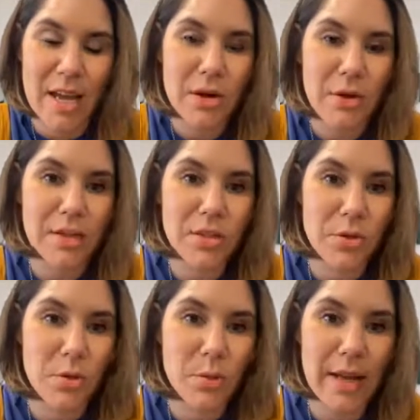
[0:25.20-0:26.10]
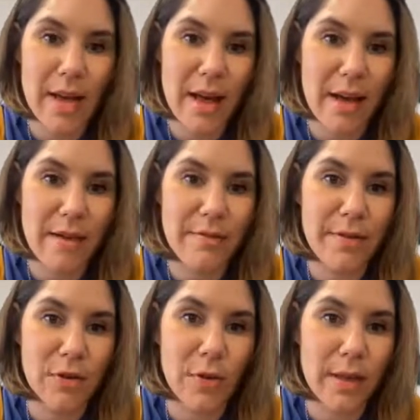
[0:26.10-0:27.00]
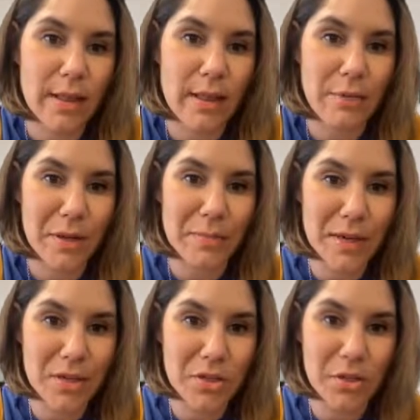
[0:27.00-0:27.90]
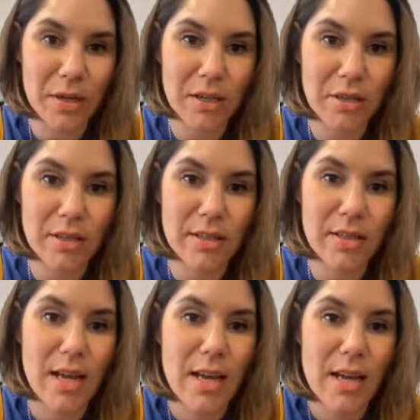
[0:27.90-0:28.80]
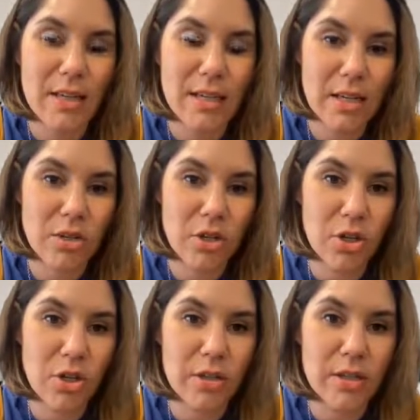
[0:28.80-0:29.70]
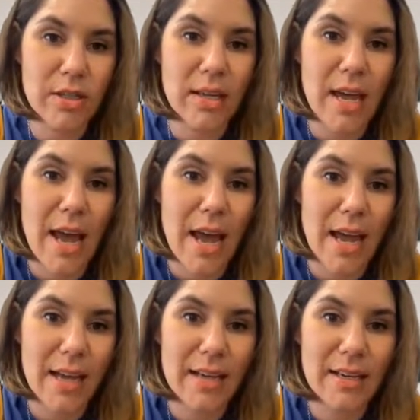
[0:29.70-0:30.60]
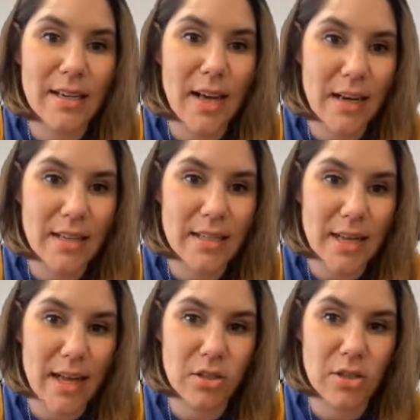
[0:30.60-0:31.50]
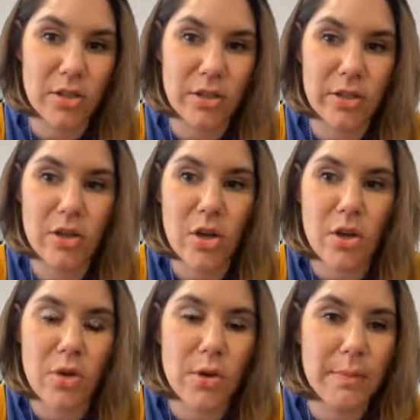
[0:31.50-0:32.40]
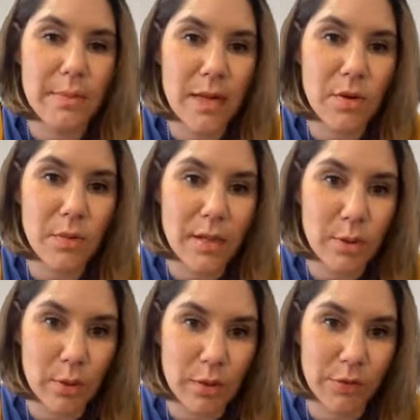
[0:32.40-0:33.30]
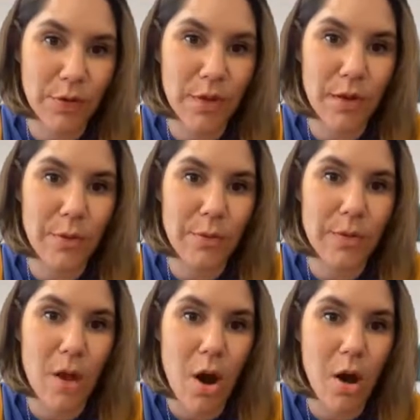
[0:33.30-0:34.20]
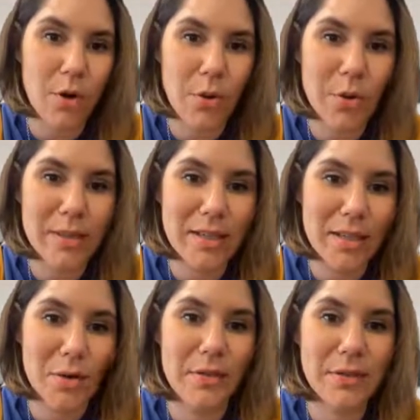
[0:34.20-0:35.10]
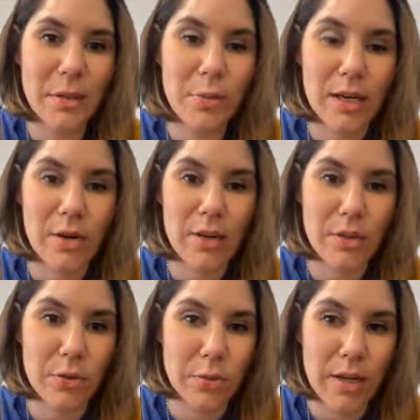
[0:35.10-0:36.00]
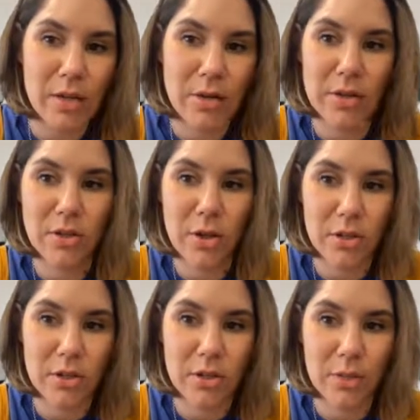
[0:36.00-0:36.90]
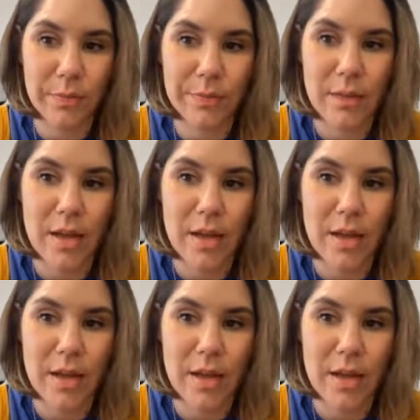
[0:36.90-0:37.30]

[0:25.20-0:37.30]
Here at school, we have grade level administrators, teachers, and guidance counselors who can be a resource for you. Our goal is that you have someone here at school that you can talk to.